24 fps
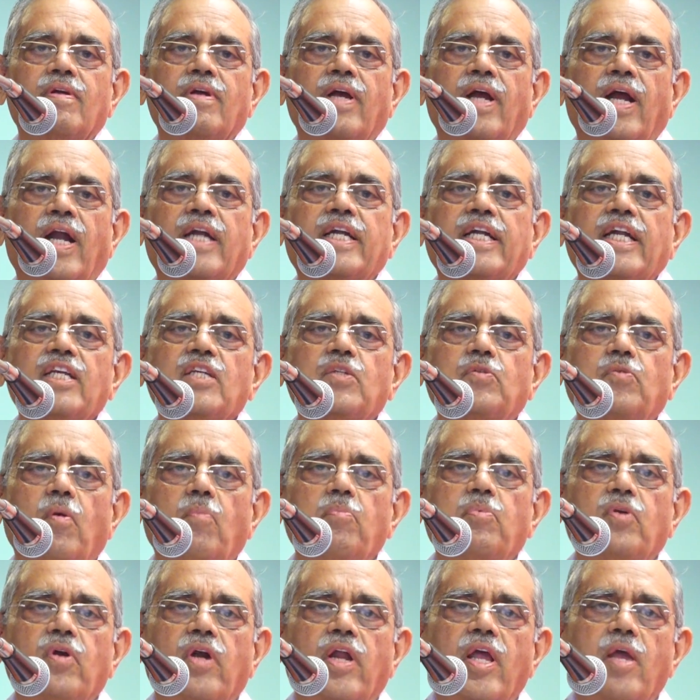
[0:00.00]
at least
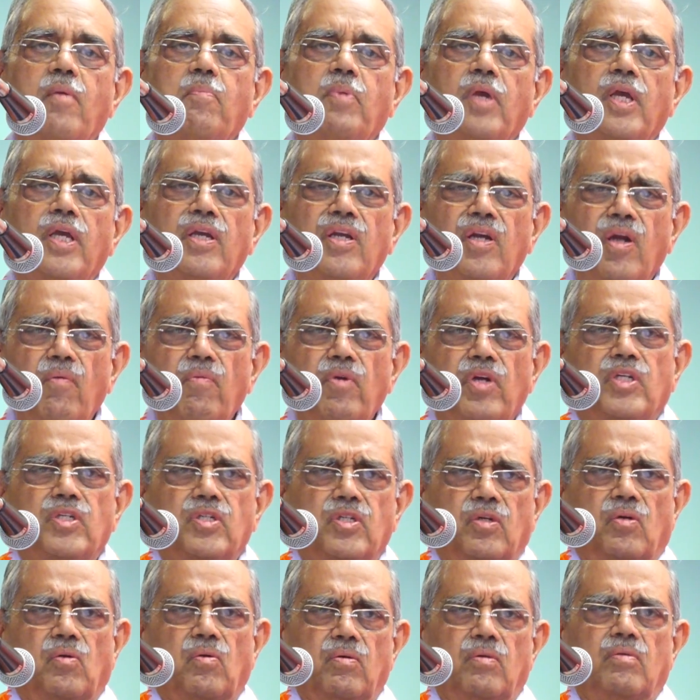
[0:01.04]
from today, be
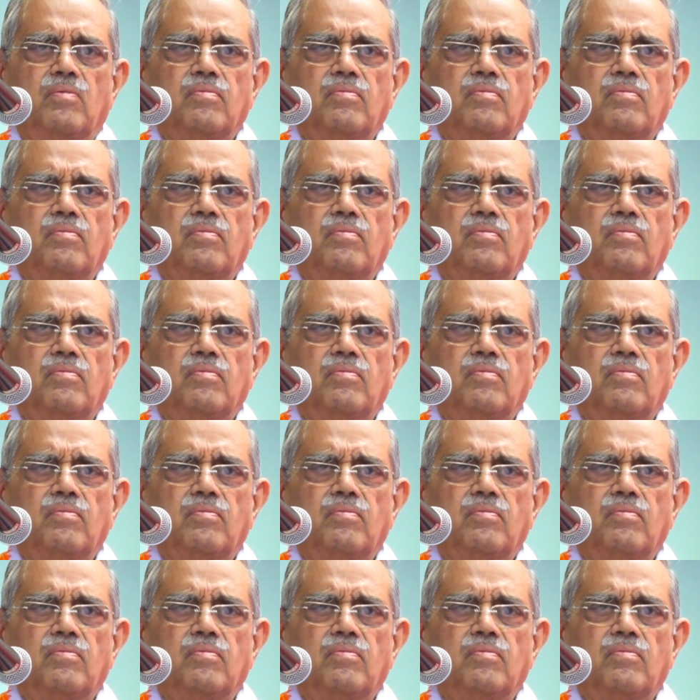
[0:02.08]
innovative.